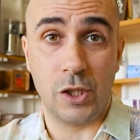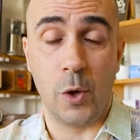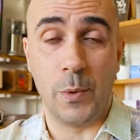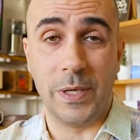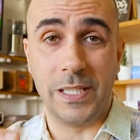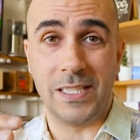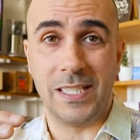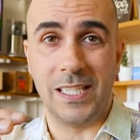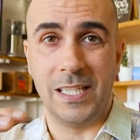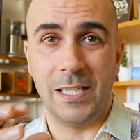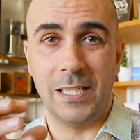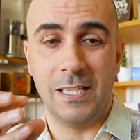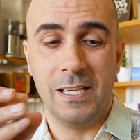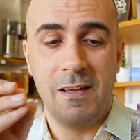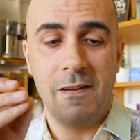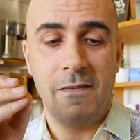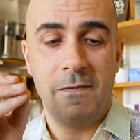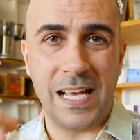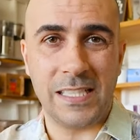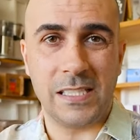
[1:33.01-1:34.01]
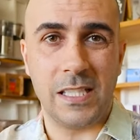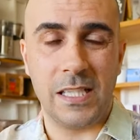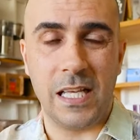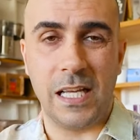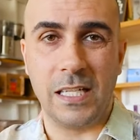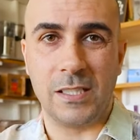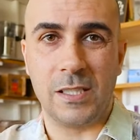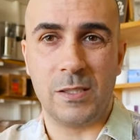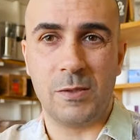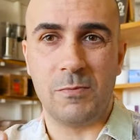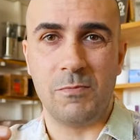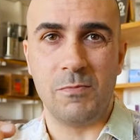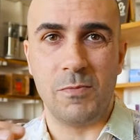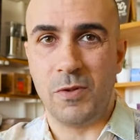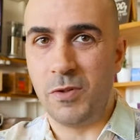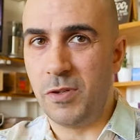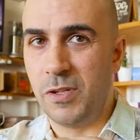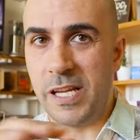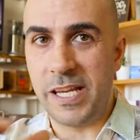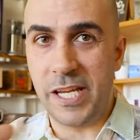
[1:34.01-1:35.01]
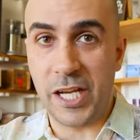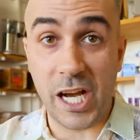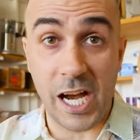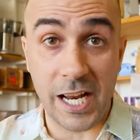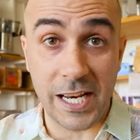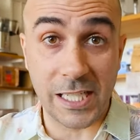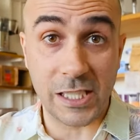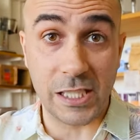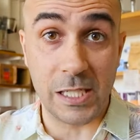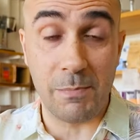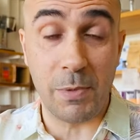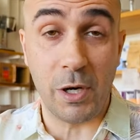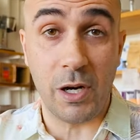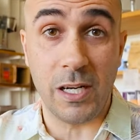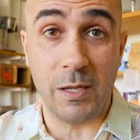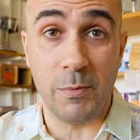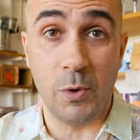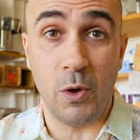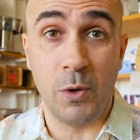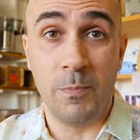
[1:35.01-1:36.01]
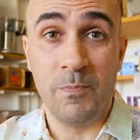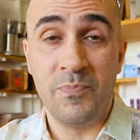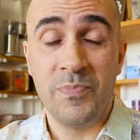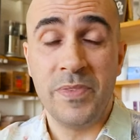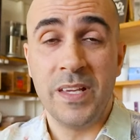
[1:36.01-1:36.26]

So it's an acid that's, you can't actually buy anymore.